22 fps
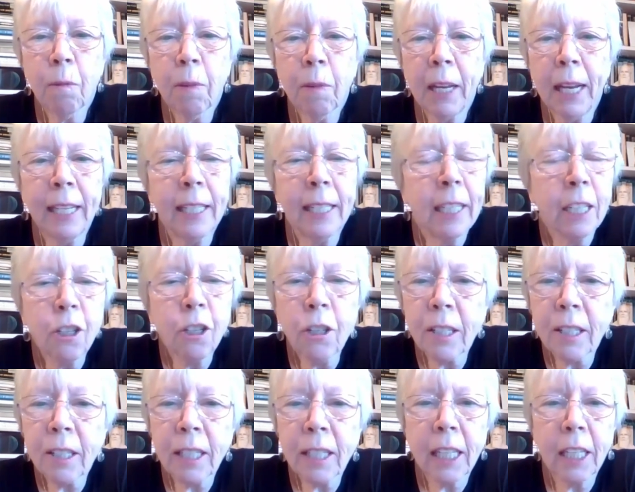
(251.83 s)

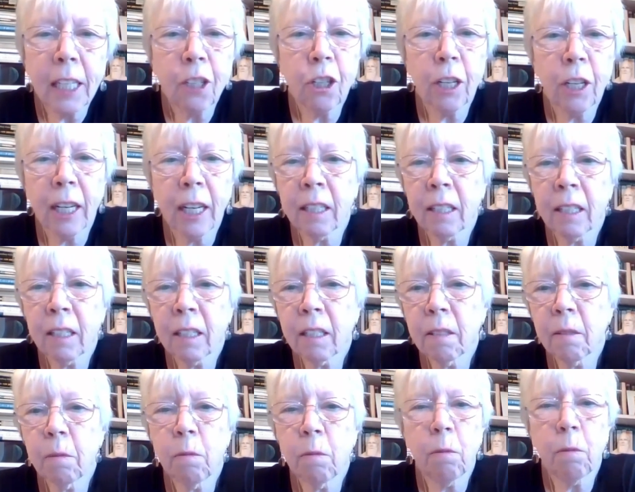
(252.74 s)
Indigenous
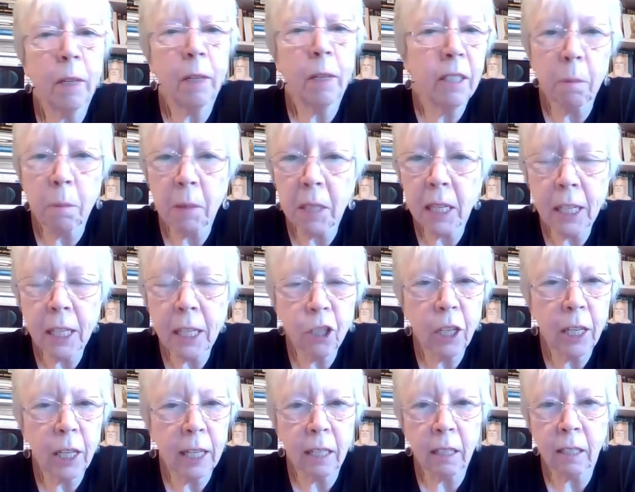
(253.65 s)
teachings, wisdom
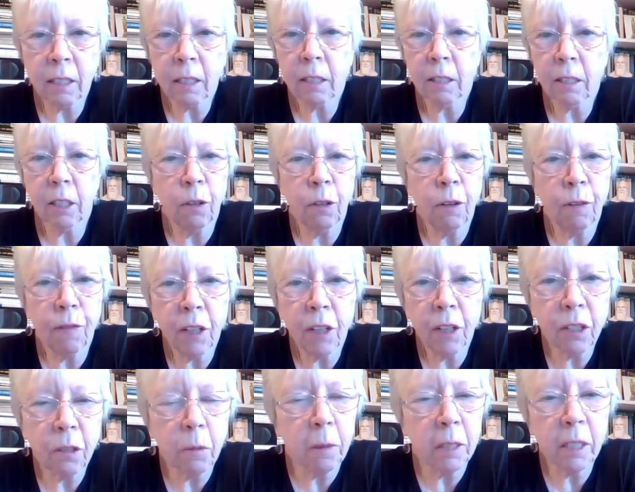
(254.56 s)
teachings,
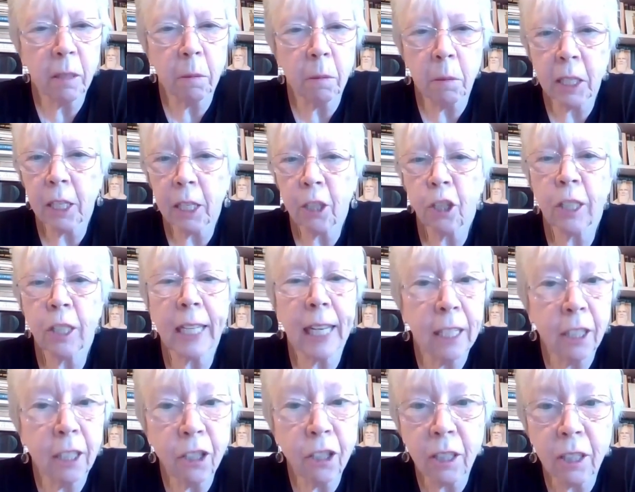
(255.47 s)
universal wisdom teachings,
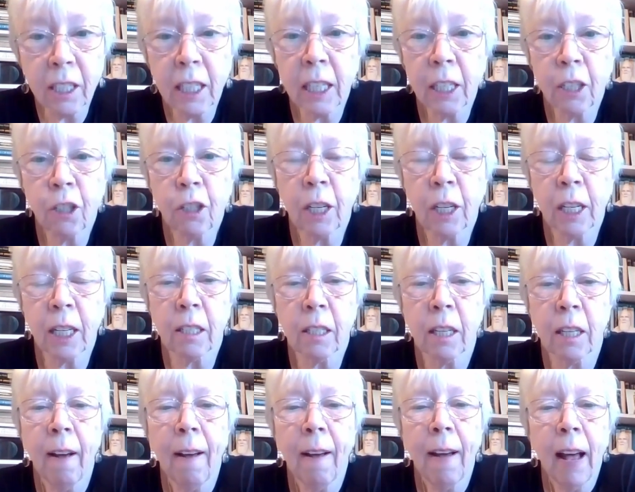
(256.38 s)
ancient
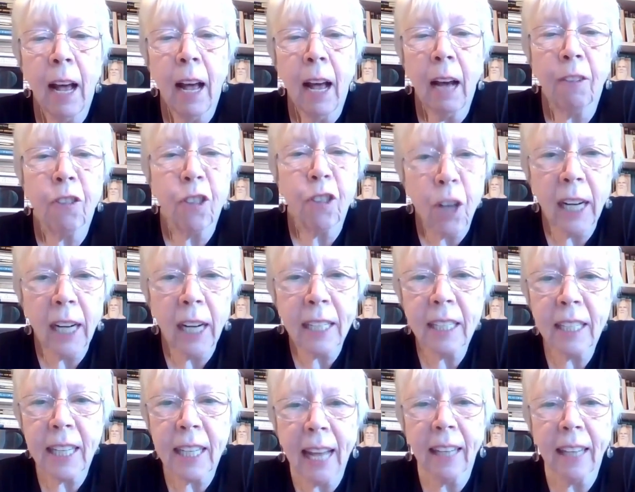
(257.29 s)
teachings have tried
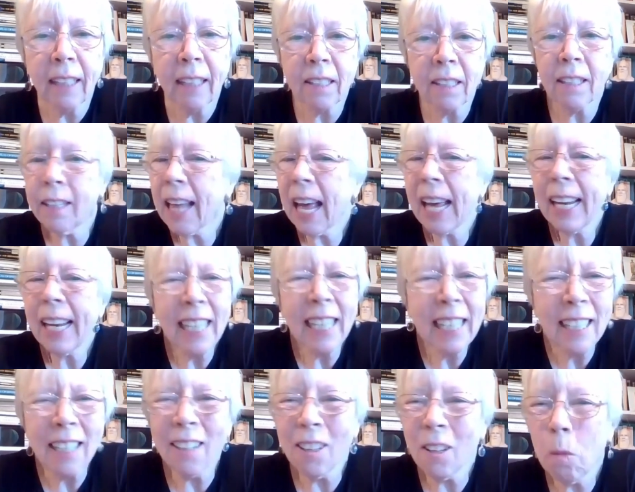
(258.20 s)
to tell us that
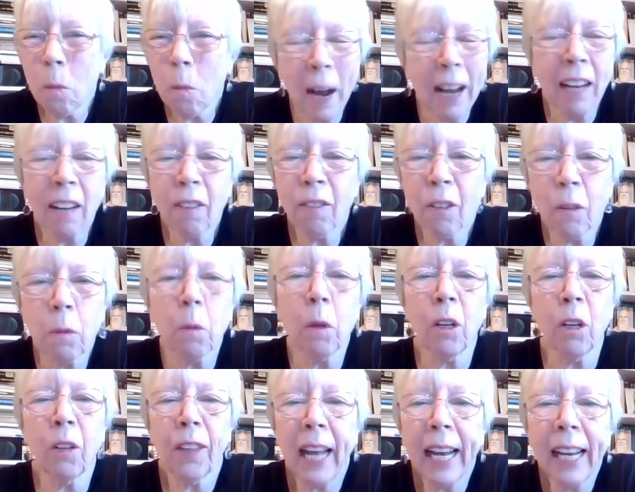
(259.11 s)
isn't the way of the
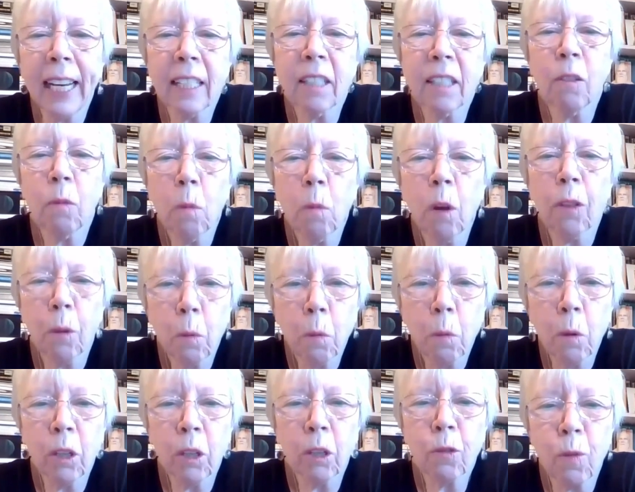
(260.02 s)
world. That isn't what the
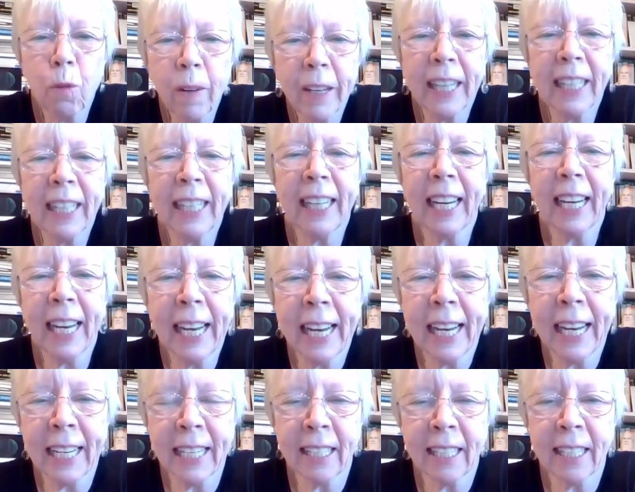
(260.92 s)
world really
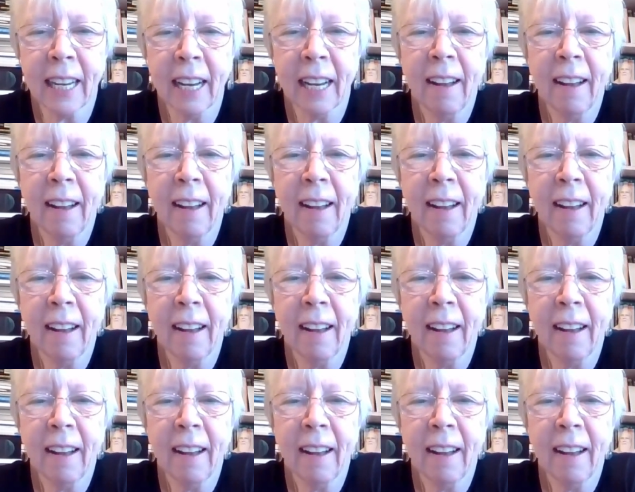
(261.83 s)
is.